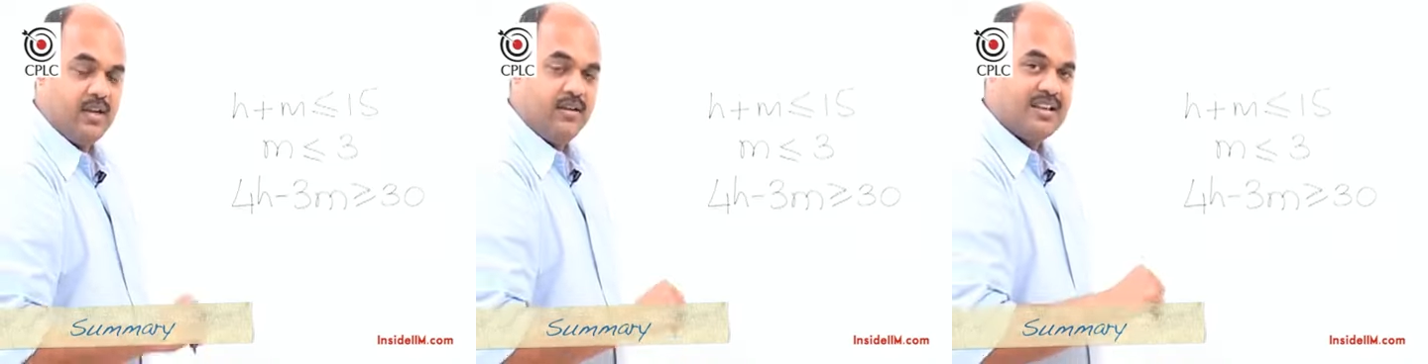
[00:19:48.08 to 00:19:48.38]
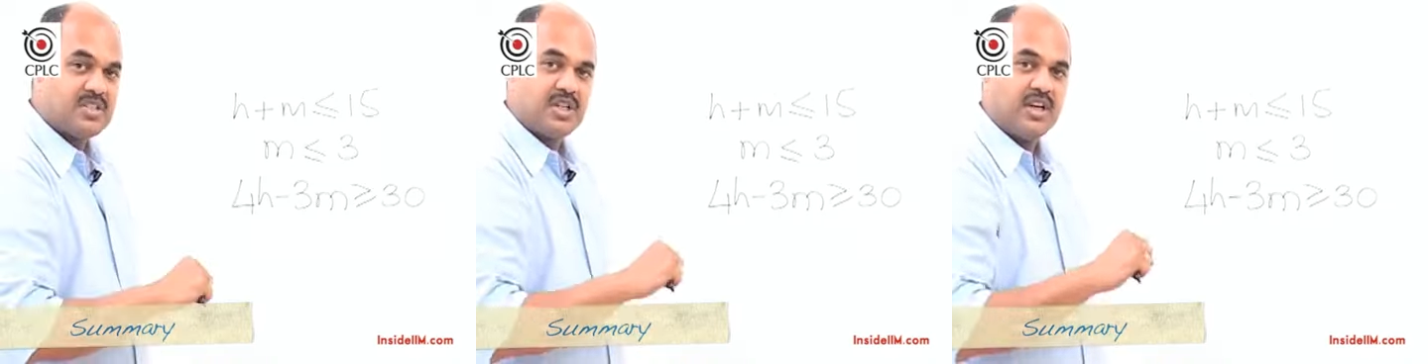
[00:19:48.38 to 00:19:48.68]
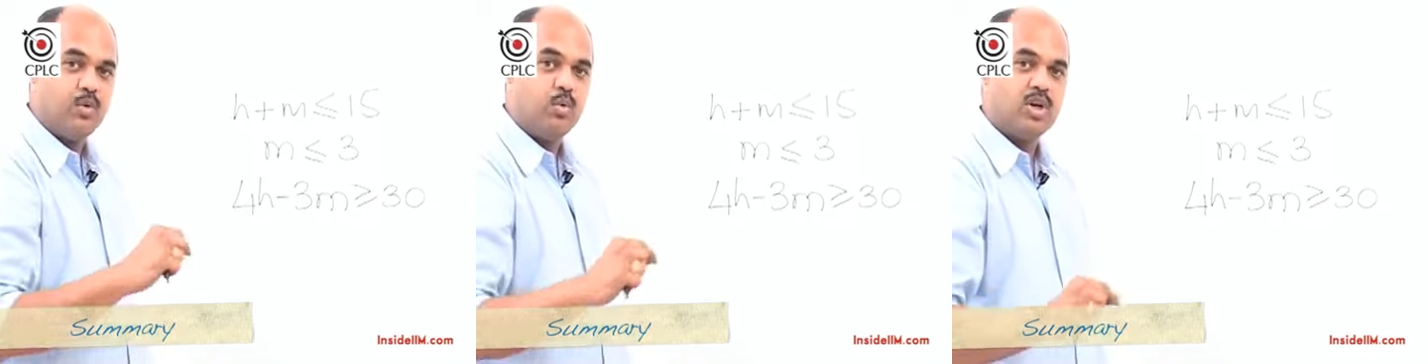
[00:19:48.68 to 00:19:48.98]
let's take
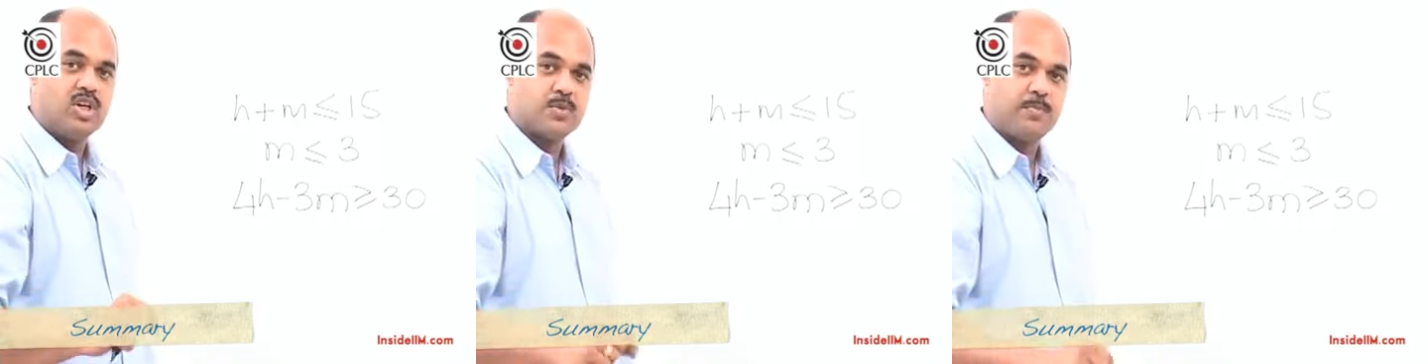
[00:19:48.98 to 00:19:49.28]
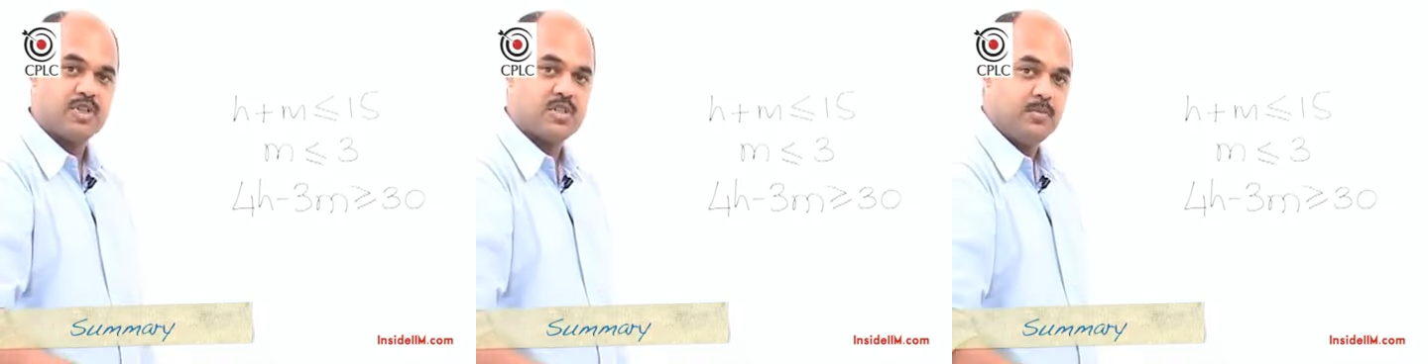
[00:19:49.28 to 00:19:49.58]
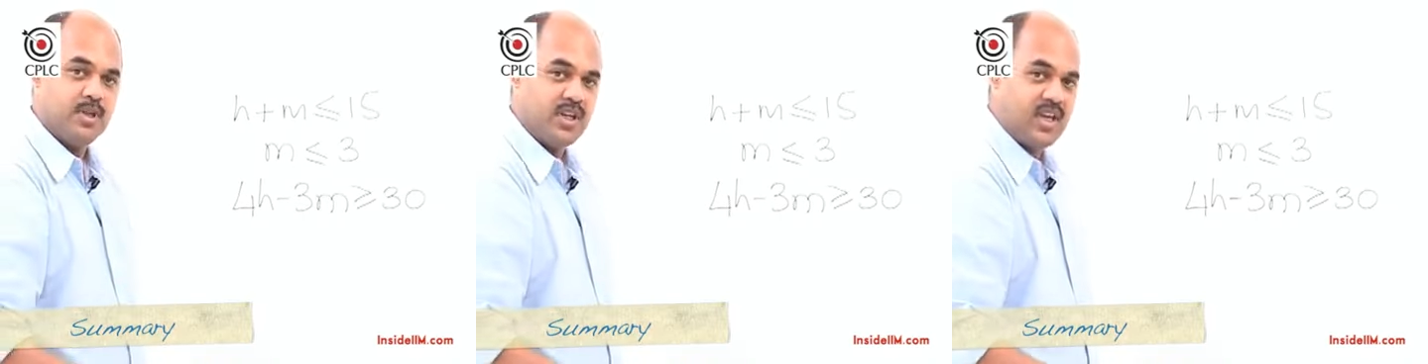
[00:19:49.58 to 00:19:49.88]
a worst
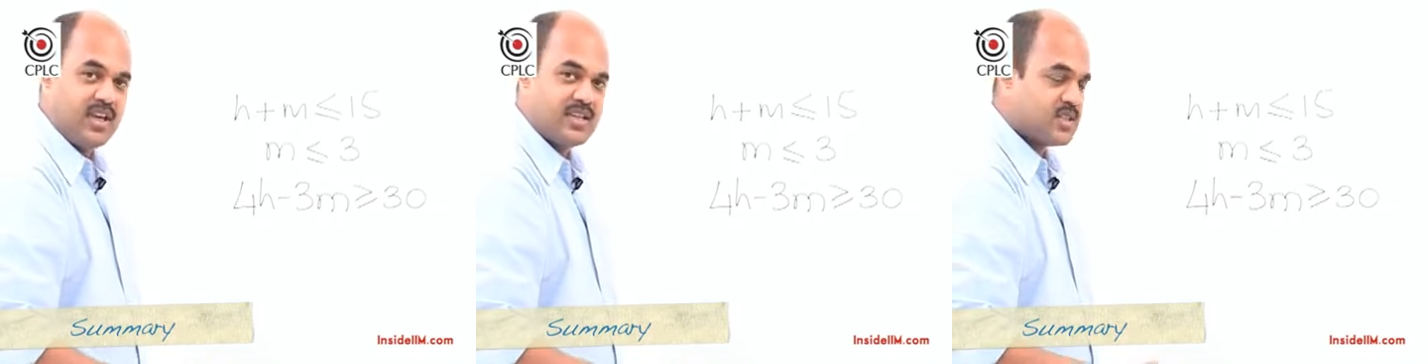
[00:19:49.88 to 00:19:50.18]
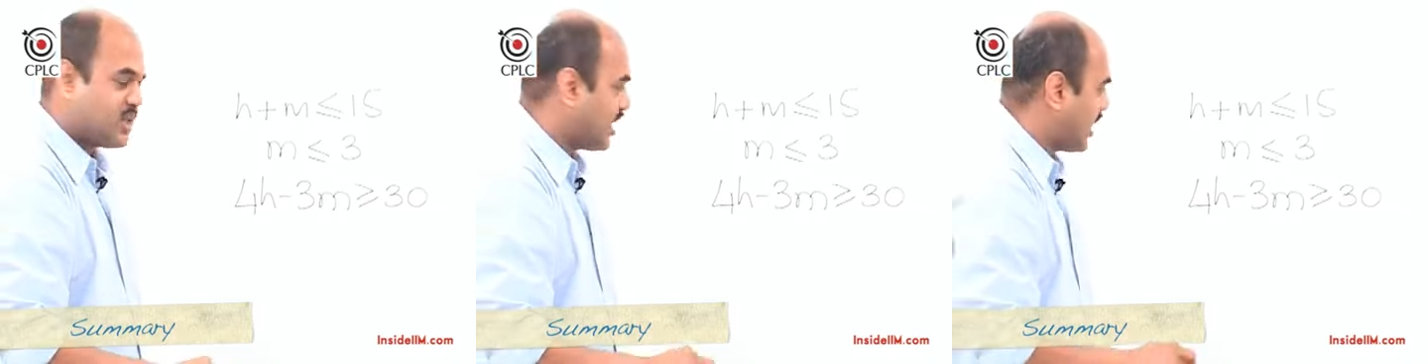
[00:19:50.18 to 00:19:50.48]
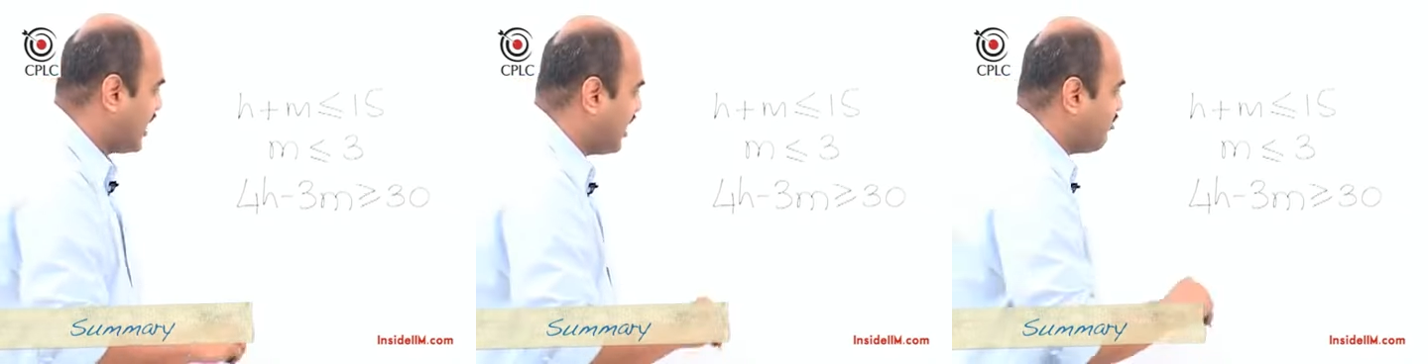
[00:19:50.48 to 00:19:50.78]
possible case that
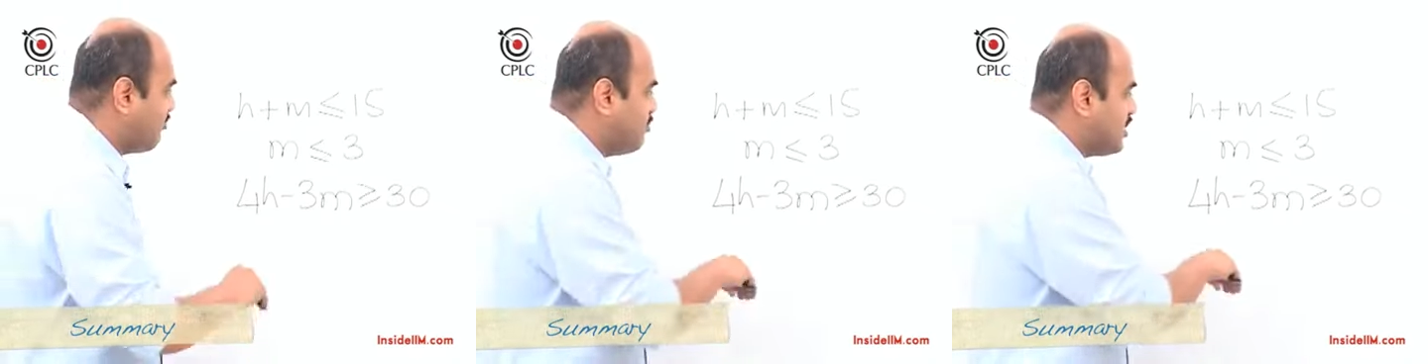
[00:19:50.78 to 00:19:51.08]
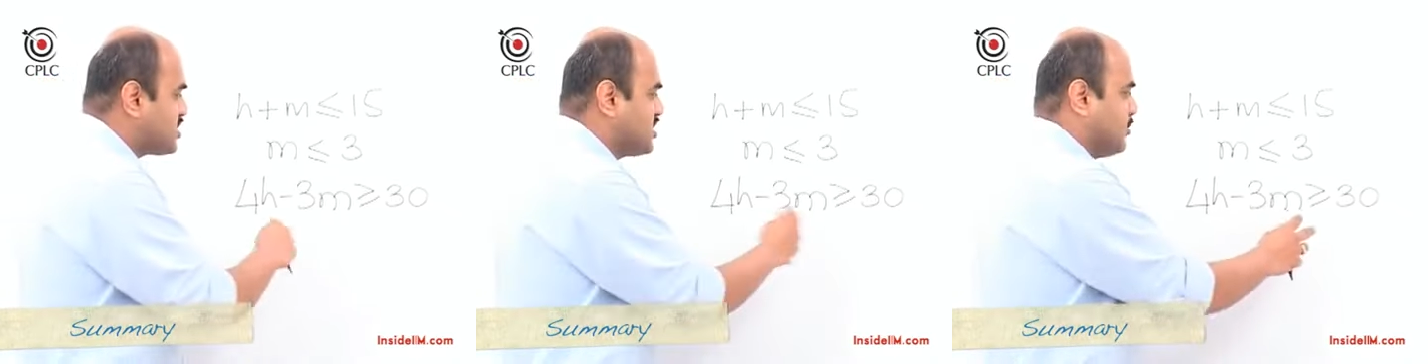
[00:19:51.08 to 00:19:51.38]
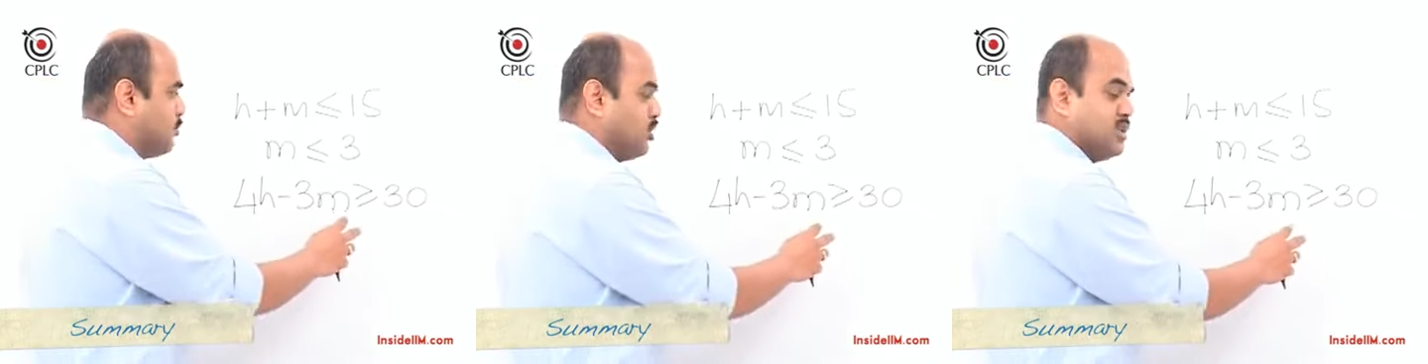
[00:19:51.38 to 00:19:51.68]
I have missed the
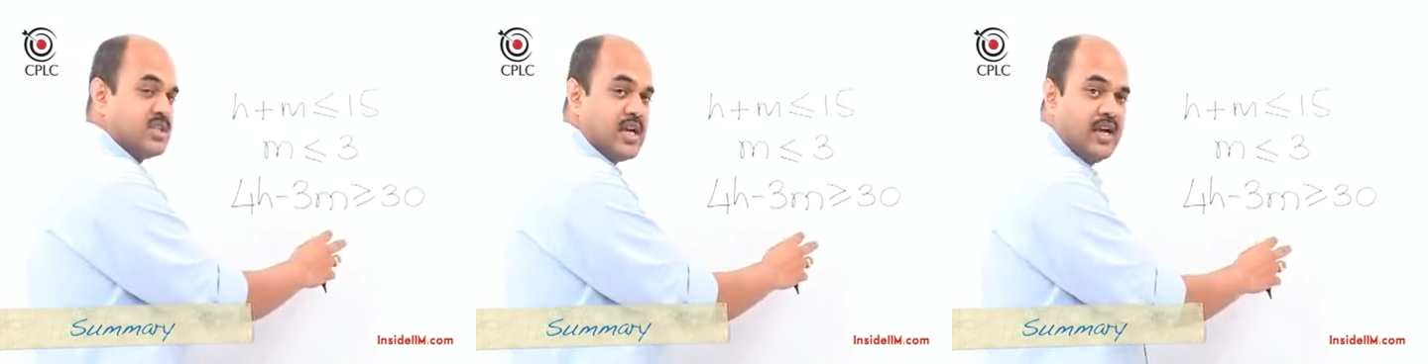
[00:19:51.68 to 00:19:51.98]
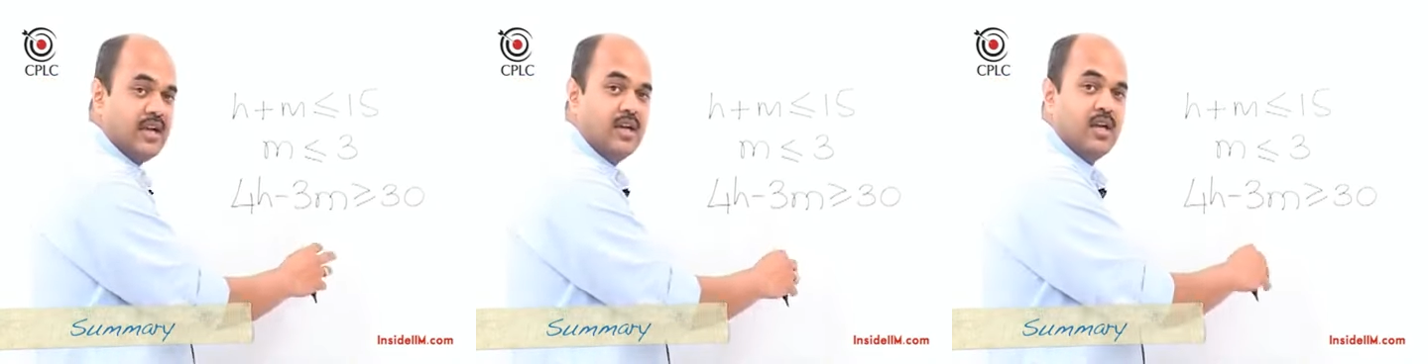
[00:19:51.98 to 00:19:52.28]
bullseye